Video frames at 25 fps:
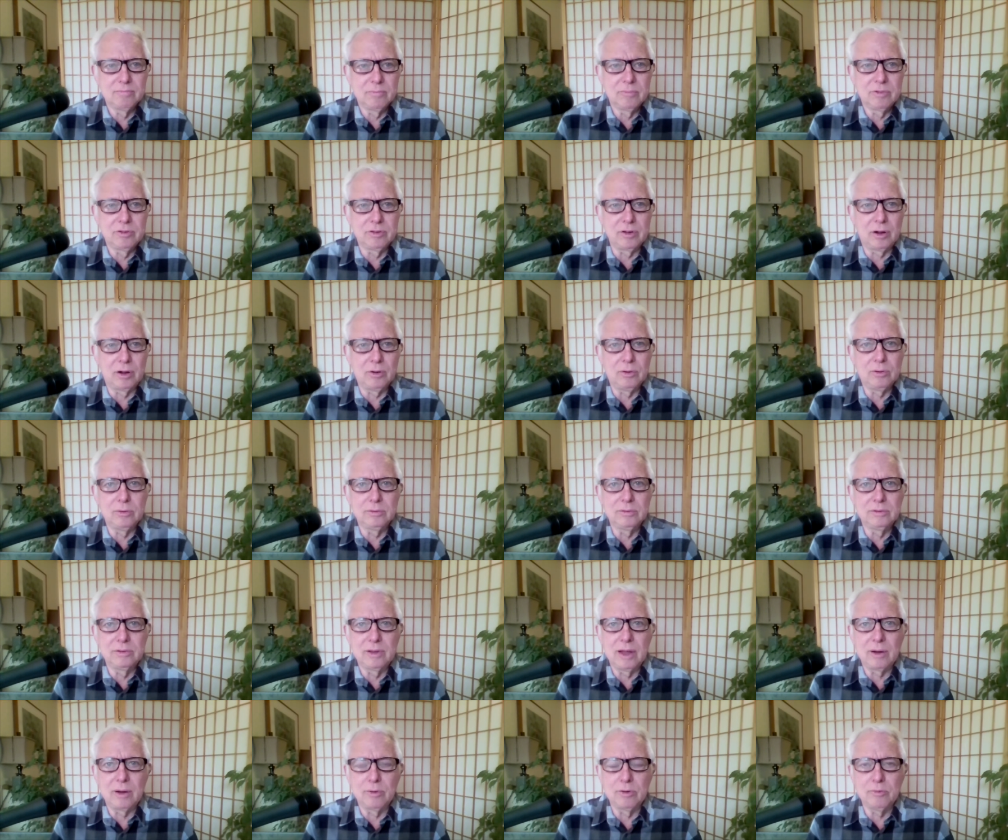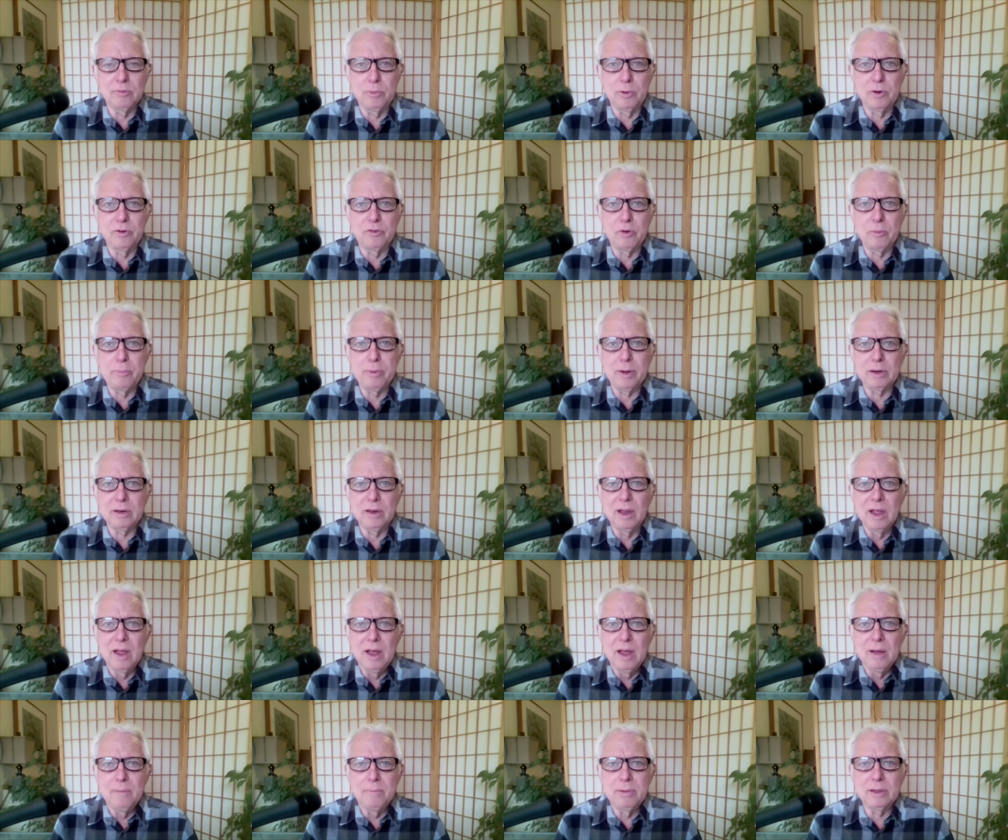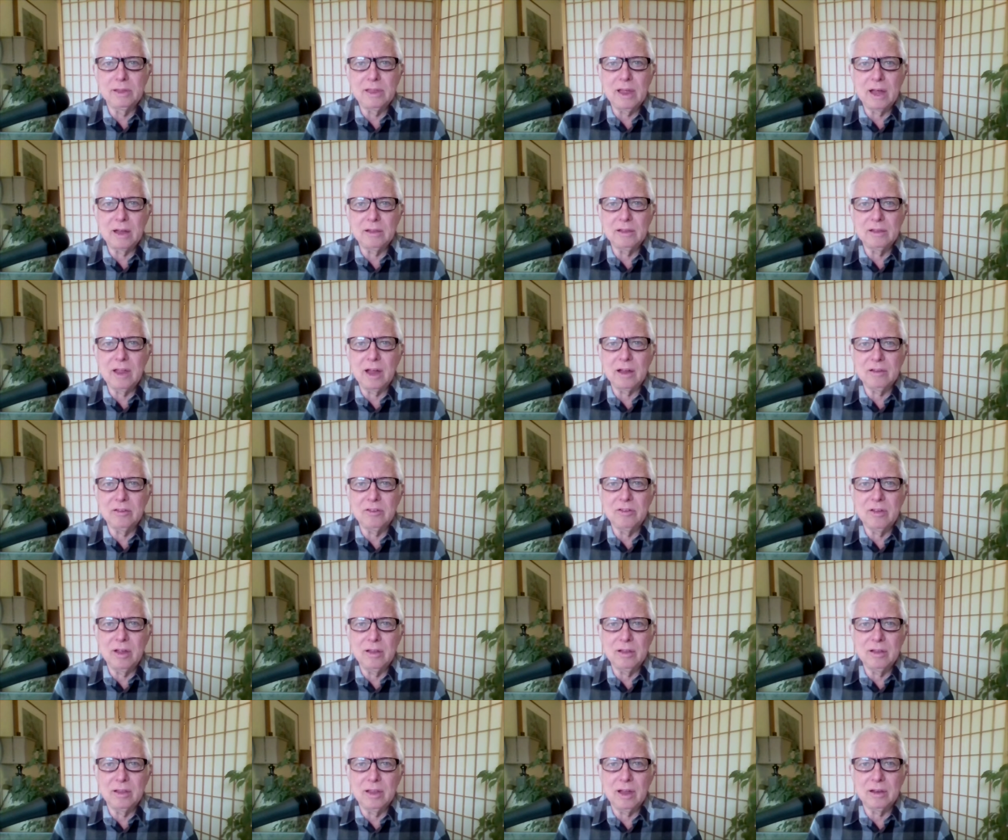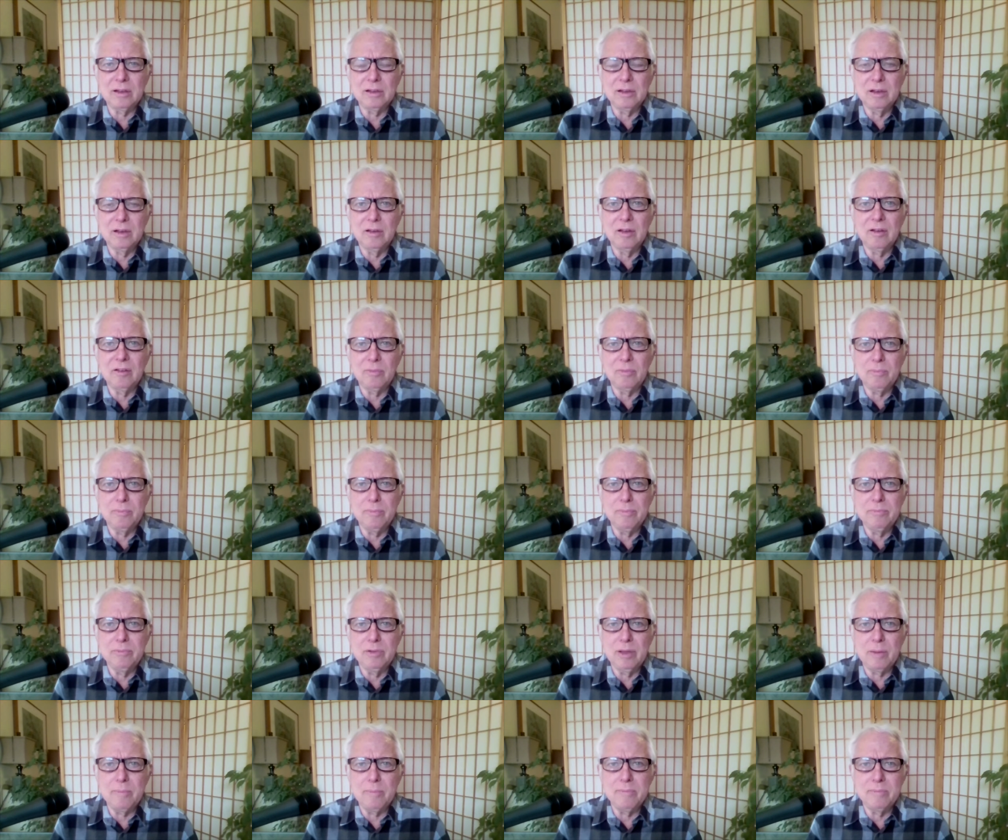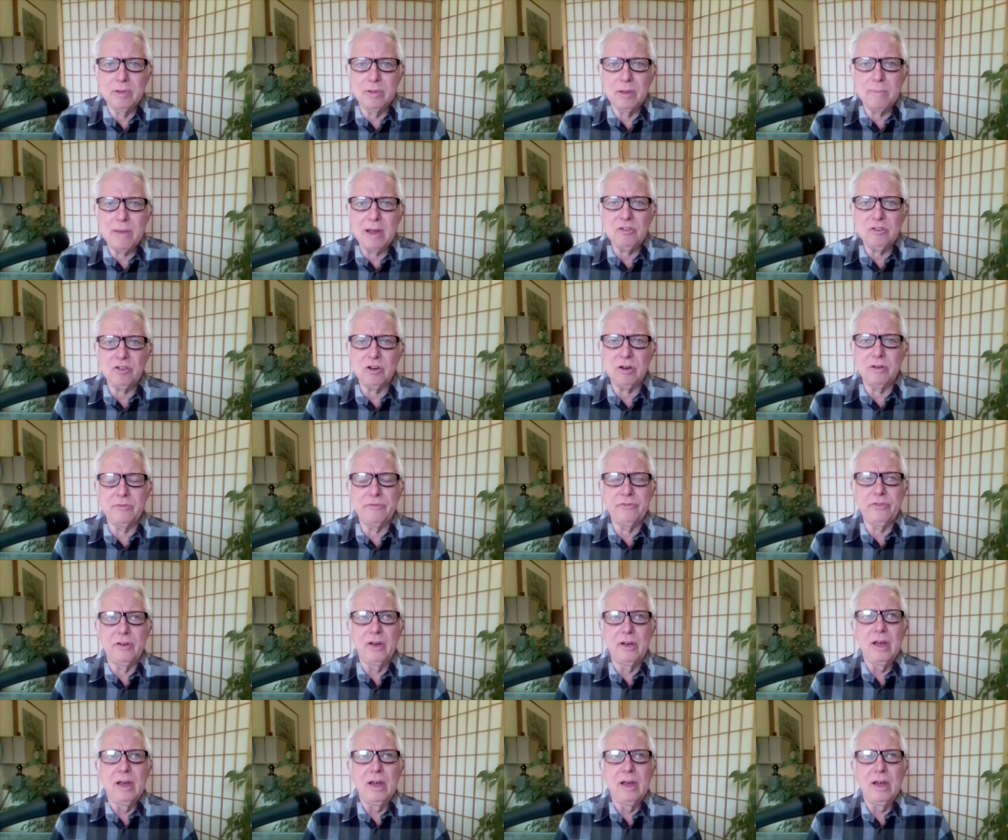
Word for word: so that was beautiful but but that that's uh, that is the, the mention of